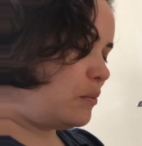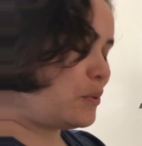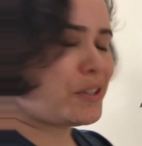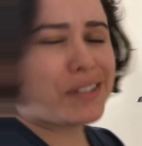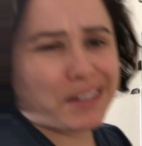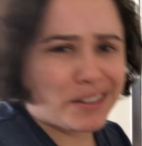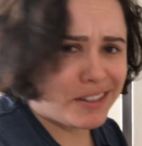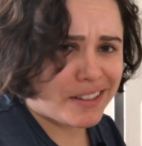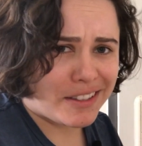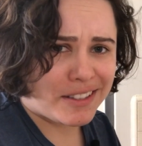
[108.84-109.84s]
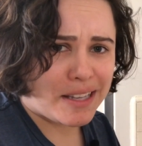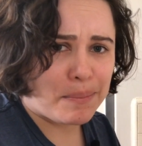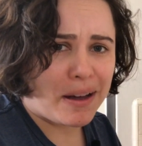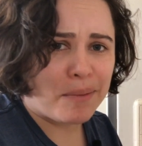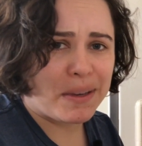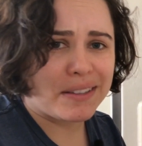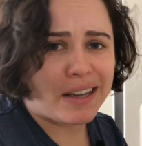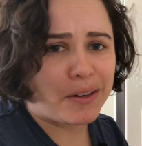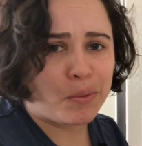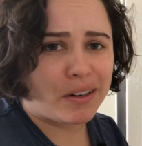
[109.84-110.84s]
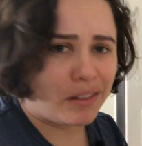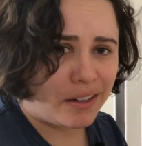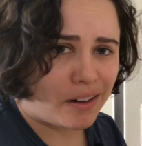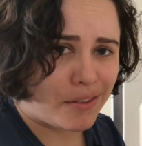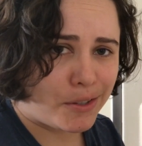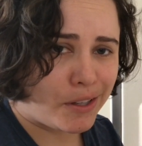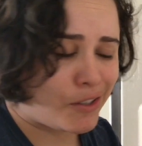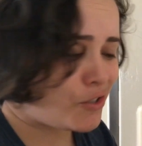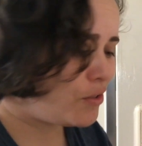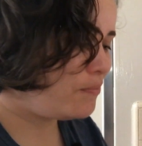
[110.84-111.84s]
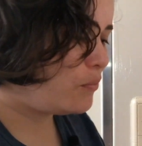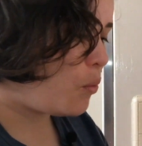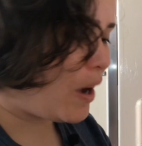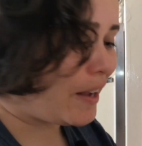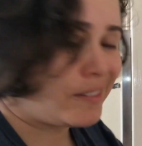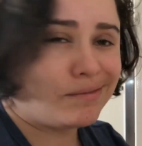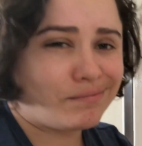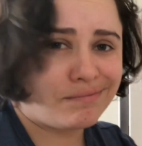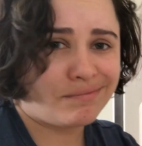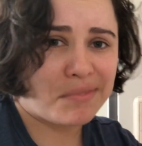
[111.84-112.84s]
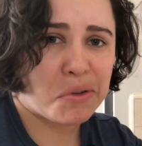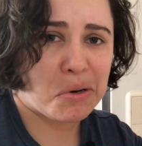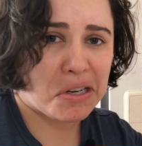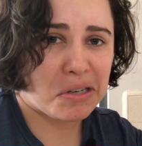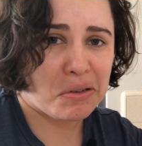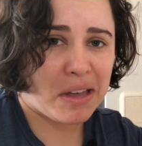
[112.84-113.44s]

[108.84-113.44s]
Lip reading: We're just going to cook in the same pot because I don't want to clean another dish. Why? Don't need to do